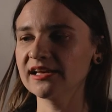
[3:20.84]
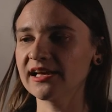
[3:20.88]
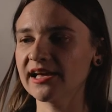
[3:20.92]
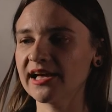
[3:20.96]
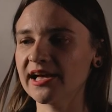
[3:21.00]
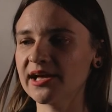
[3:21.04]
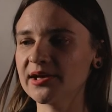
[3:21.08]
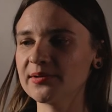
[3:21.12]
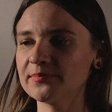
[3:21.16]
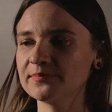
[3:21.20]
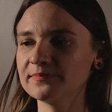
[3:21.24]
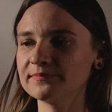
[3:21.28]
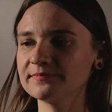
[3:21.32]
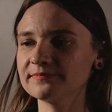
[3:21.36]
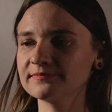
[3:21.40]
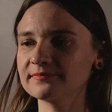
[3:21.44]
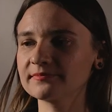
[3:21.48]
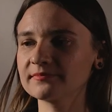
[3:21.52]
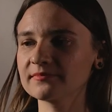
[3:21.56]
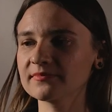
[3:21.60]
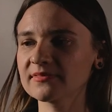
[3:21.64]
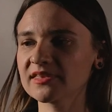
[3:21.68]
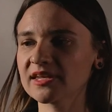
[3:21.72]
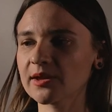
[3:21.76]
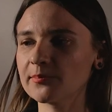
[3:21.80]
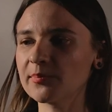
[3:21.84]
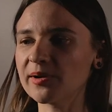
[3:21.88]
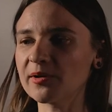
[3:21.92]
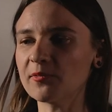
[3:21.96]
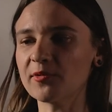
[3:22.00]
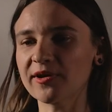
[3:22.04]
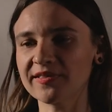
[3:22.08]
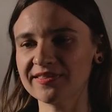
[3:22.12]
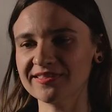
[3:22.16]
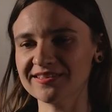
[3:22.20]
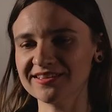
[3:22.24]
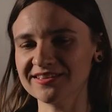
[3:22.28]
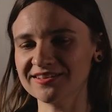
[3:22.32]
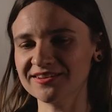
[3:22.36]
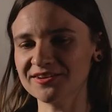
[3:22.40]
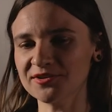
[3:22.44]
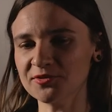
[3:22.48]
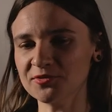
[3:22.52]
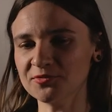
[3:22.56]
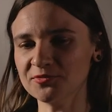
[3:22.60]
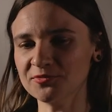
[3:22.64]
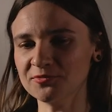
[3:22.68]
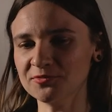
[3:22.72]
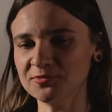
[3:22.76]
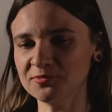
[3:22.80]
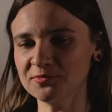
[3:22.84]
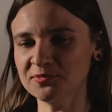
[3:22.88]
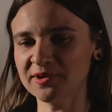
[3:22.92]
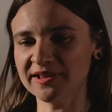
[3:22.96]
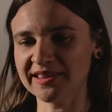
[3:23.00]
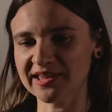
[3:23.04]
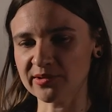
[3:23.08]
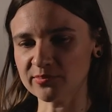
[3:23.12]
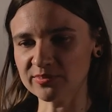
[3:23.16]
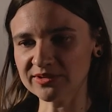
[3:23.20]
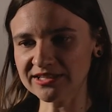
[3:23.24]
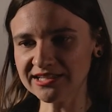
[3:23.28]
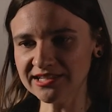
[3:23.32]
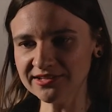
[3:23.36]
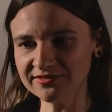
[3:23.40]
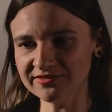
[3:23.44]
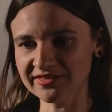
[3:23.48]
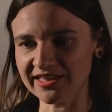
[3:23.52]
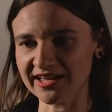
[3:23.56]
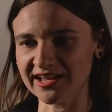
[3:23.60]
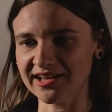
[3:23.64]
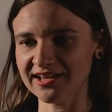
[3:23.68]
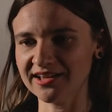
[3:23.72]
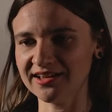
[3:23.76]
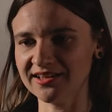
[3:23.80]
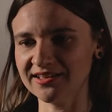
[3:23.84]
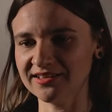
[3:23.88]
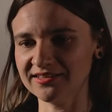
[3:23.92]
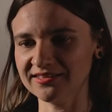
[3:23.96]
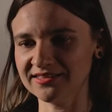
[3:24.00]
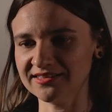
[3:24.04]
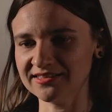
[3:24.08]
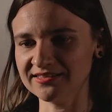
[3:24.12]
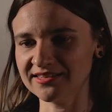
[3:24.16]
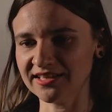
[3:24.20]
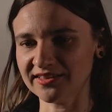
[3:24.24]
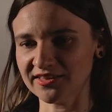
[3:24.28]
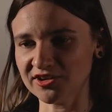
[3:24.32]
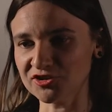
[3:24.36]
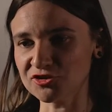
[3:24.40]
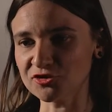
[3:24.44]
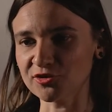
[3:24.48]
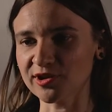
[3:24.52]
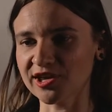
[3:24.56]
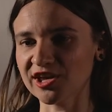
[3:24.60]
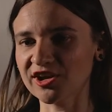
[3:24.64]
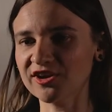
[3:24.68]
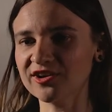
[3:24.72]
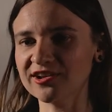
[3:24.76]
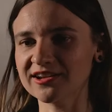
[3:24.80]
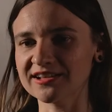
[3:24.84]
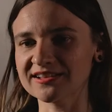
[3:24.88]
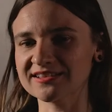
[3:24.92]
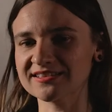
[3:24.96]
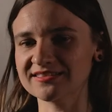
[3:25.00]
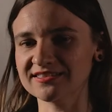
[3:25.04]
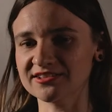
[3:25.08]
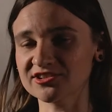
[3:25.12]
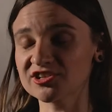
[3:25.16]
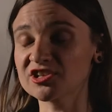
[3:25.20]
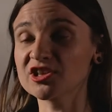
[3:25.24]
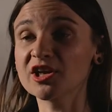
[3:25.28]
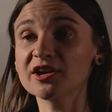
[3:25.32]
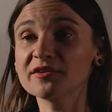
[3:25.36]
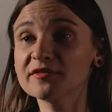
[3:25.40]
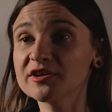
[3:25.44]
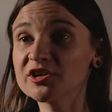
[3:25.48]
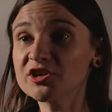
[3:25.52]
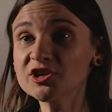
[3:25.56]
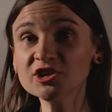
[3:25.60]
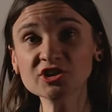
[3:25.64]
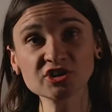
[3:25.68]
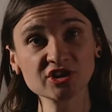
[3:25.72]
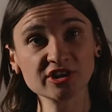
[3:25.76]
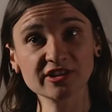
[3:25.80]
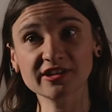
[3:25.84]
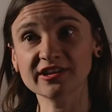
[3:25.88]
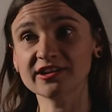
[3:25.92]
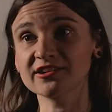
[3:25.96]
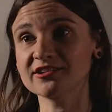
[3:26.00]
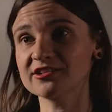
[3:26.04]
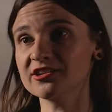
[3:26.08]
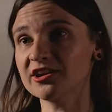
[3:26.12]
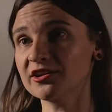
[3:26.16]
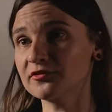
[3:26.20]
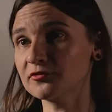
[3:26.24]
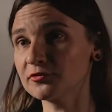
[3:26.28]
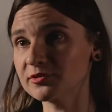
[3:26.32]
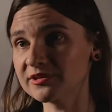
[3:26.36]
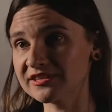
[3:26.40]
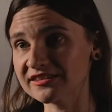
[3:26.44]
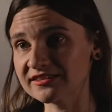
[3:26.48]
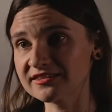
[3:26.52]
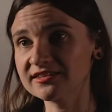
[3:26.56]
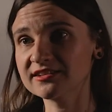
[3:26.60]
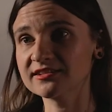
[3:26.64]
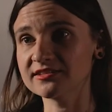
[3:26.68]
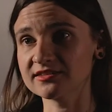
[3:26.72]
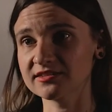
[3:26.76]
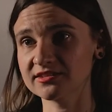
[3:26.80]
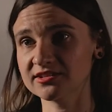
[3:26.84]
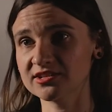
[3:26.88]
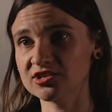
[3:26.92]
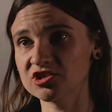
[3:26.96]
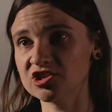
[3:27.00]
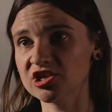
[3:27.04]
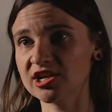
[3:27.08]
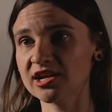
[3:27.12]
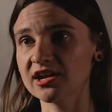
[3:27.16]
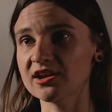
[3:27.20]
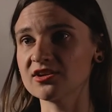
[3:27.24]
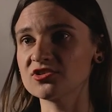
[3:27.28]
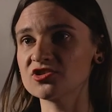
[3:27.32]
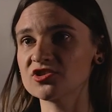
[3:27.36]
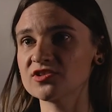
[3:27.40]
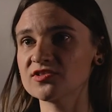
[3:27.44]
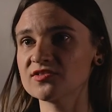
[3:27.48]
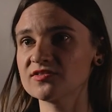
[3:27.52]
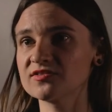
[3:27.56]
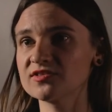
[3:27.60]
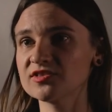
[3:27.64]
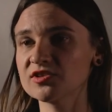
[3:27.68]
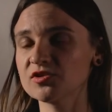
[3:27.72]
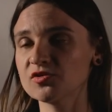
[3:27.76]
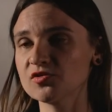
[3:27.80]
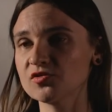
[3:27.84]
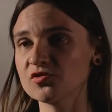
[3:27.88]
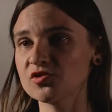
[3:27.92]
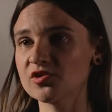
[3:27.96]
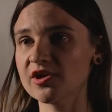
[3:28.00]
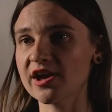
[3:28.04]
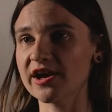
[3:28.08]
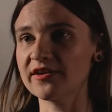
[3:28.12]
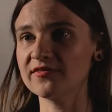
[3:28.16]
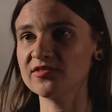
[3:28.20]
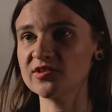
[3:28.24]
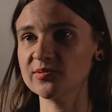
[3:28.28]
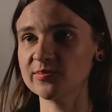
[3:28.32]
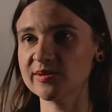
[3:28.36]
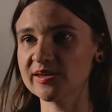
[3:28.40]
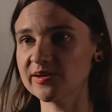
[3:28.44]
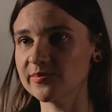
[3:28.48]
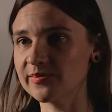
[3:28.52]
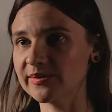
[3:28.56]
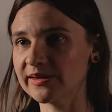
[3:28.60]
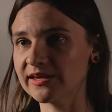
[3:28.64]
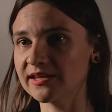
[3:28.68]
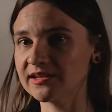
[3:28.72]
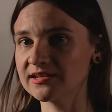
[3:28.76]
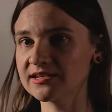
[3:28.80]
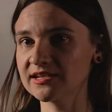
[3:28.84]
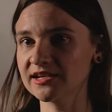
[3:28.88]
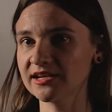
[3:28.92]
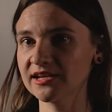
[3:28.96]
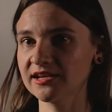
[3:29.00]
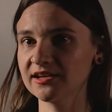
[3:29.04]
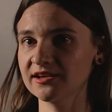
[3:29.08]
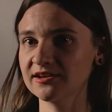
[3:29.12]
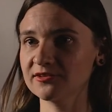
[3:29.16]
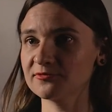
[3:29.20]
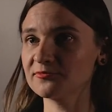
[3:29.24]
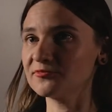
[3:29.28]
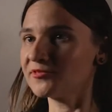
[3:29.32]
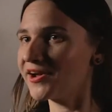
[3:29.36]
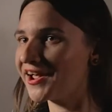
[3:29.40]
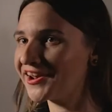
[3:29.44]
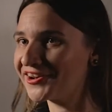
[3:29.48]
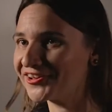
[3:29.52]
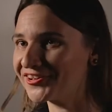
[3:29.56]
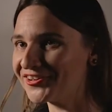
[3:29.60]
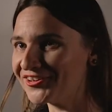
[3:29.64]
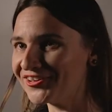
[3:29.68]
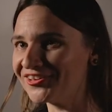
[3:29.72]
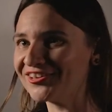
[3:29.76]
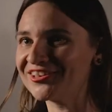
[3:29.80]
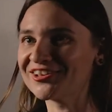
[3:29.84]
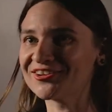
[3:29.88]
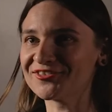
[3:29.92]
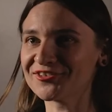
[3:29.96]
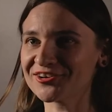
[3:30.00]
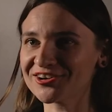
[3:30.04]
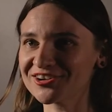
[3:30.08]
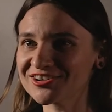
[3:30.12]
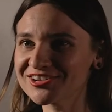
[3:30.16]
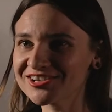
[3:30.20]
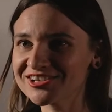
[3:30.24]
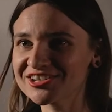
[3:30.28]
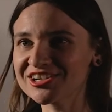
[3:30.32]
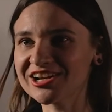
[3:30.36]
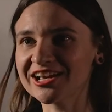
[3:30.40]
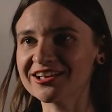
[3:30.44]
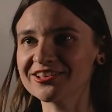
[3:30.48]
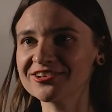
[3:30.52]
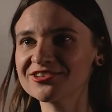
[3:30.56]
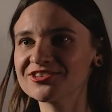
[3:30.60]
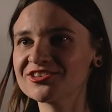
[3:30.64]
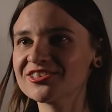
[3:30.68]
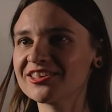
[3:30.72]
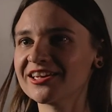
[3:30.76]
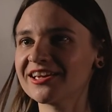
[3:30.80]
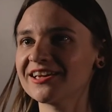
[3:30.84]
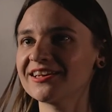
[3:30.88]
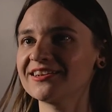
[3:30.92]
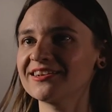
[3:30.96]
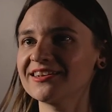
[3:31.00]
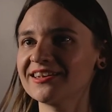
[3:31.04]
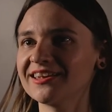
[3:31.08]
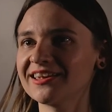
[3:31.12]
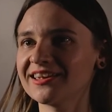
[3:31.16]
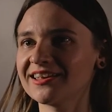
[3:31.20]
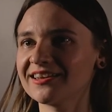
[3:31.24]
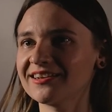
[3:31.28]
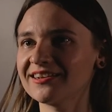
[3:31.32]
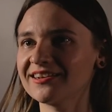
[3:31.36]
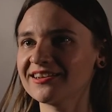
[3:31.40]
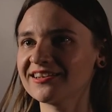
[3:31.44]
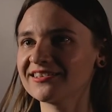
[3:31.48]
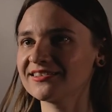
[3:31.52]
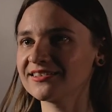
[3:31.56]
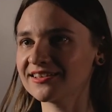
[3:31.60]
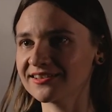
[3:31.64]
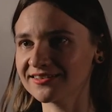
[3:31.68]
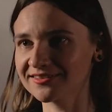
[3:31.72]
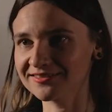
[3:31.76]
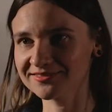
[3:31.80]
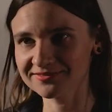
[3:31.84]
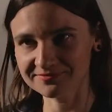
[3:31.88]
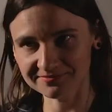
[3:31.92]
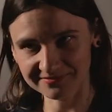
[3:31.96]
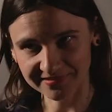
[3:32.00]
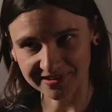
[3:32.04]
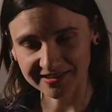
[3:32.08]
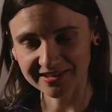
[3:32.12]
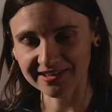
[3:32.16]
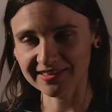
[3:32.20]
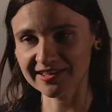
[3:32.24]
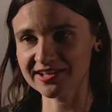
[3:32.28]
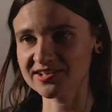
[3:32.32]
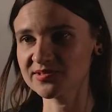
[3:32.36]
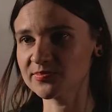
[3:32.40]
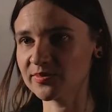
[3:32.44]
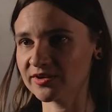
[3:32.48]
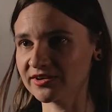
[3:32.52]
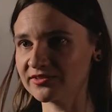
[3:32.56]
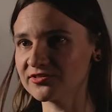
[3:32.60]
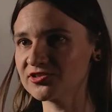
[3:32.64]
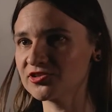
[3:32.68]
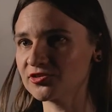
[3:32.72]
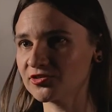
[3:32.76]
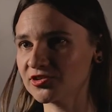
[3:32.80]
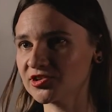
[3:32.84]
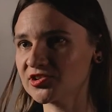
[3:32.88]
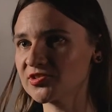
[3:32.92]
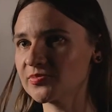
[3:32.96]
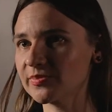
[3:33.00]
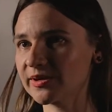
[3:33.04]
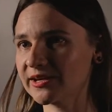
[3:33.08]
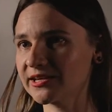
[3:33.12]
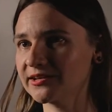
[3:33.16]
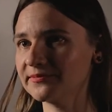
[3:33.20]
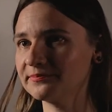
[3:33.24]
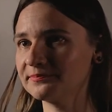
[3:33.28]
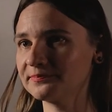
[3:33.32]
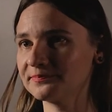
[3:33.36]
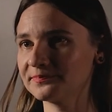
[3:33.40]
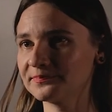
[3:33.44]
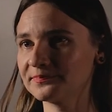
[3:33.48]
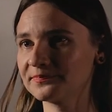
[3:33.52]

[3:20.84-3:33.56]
But when they believe that they're doing good, there's a lot of inertia there, a lot of resistance to change. And so you have to be a bit radical in order to challenge that. And I think that's part of Show Your Spine.